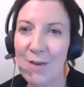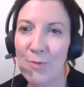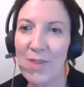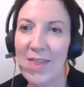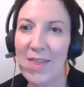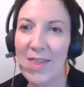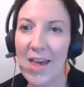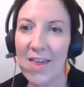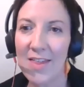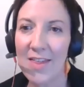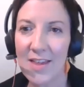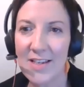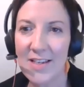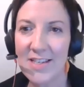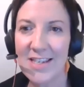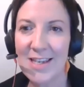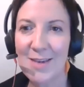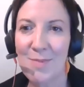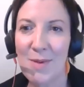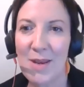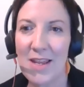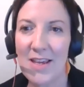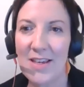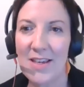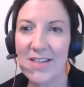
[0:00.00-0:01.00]
saying, with ethics
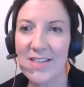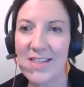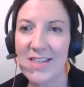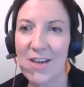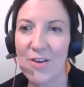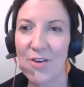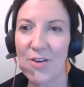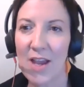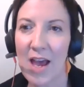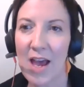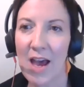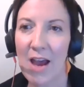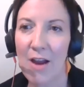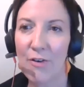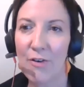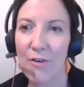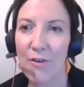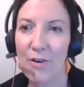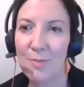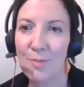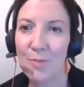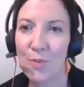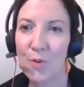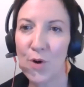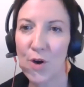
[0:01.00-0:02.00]
committees, there are
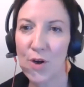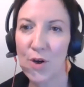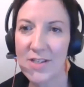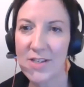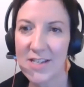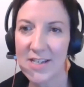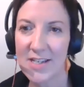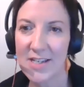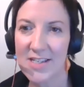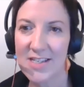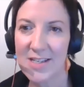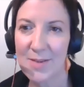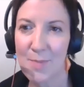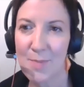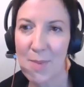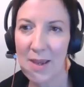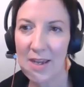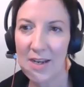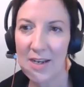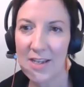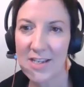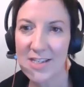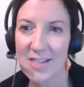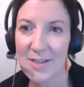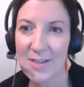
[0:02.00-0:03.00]
current processes and
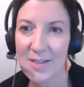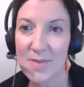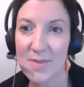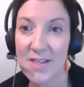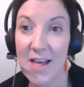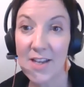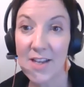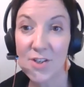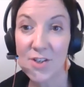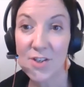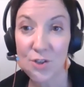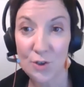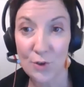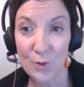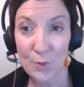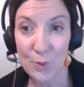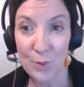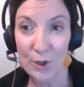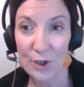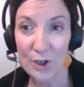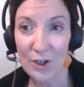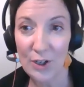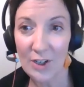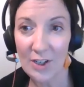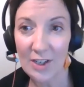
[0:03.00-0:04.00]
mechanisms that do
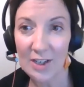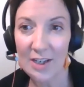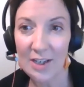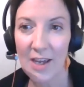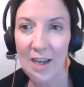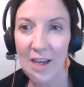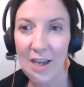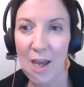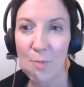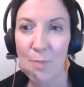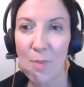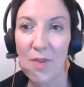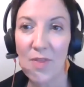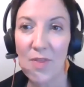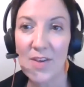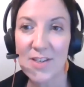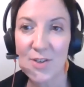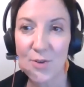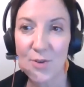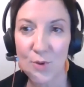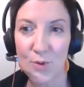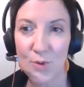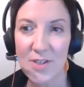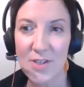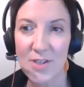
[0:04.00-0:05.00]
work, but
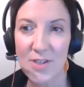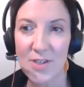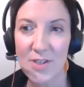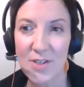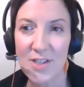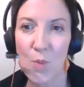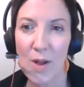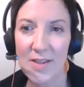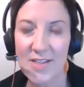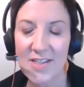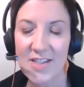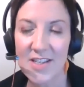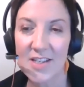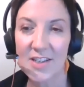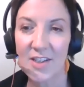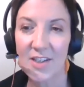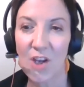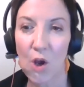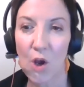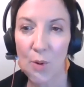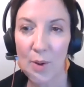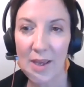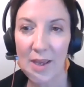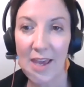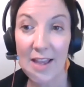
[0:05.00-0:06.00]
there's also ones
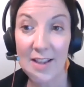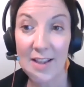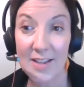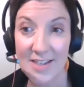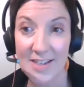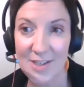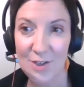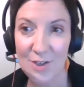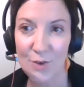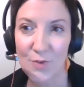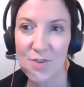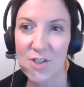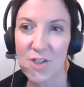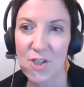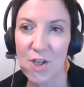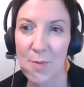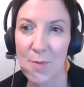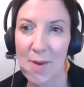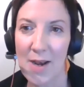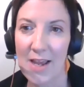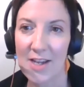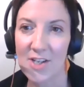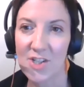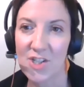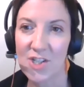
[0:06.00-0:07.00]
that go against
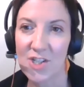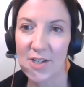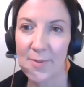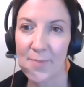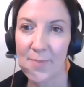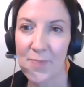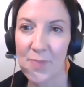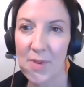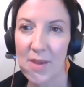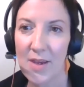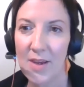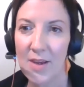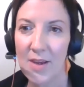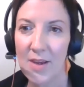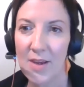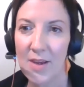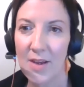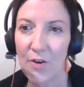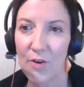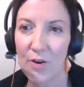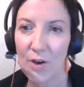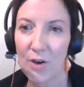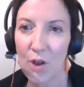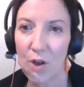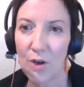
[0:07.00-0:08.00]
self-determination.
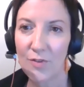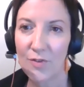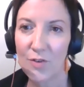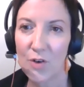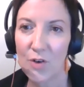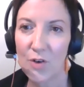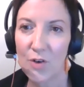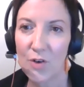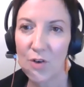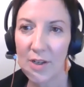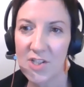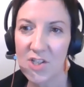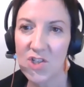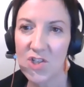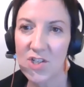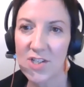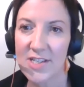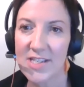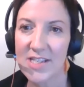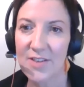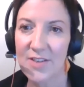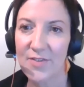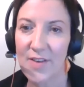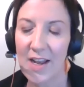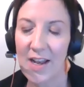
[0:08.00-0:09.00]
There are a lot of
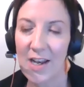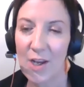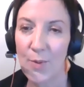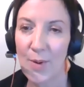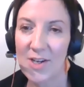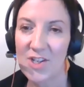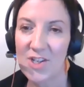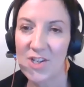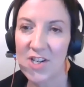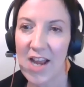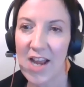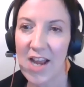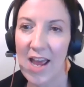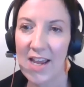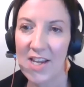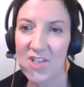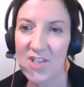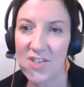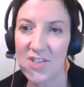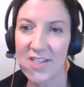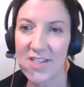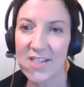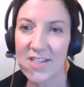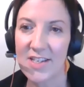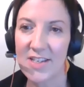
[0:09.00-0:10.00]
non-Indigenous evaluation
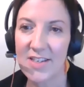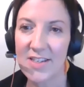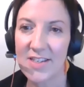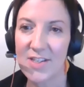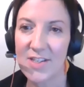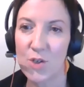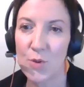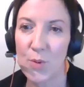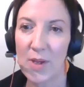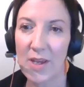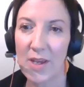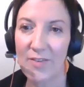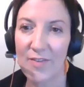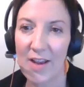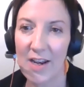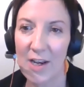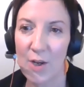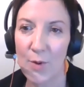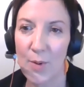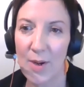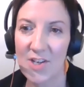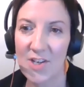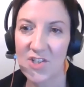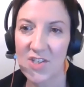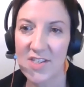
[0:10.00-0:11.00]
agencies doing
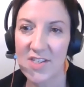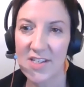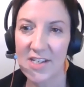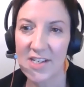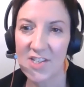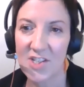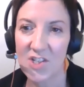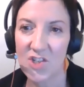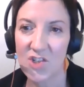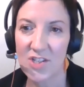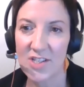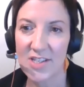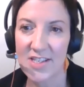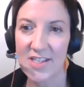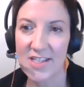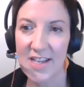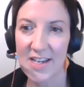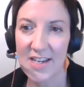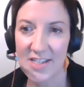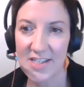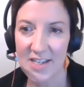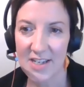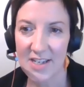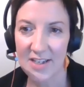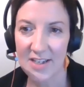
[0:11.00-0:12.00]
evaluations in Indigenous
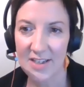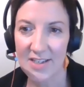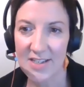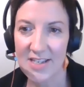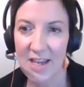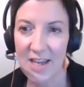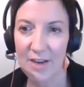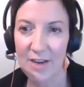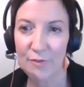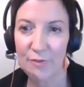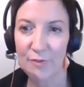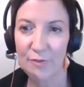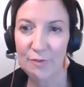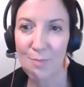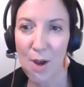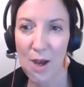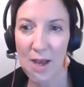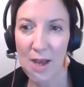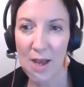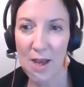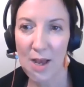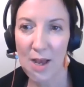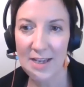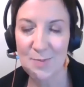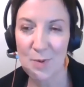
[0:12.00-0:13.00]
settings. And from
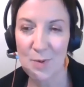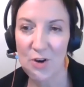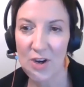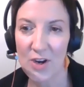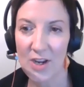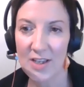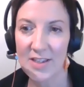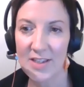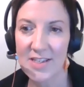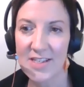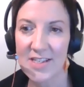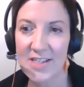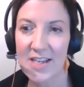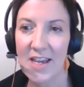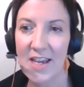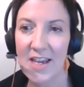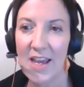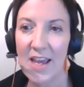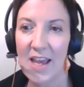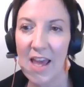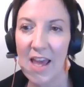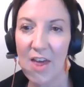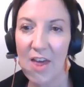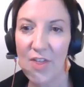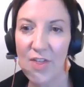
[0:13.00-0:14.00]
my experience,
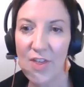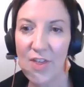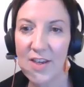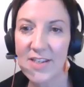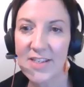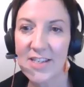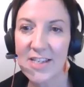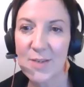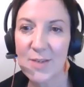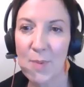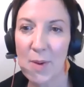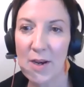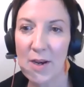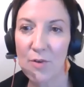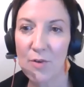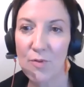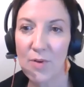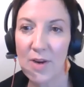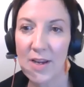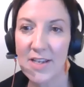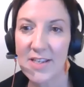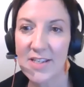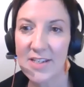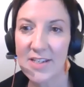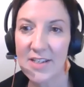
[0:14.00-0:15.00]
ethics has been a
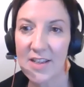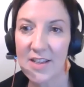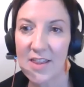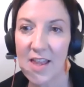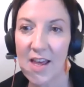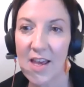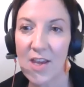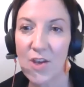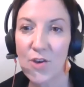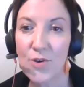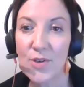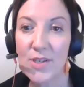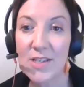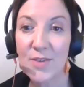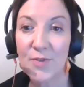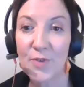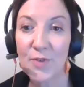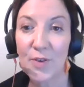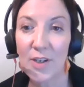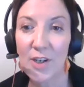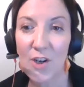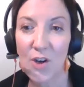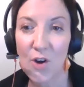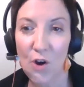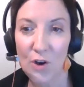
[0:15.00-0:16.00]
reason they use
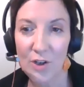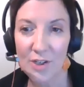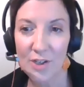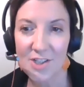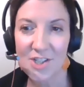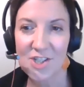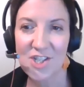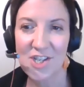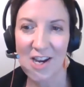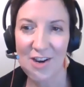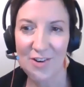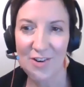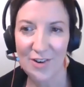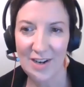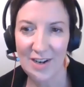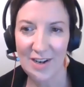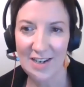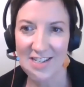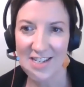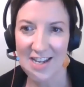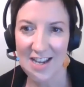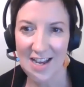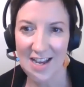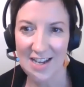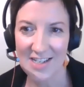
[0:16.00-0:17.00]
for not
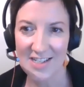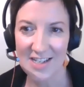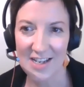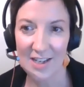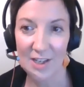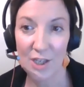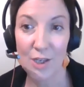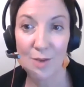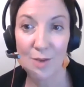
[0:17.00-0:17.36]
sharing data,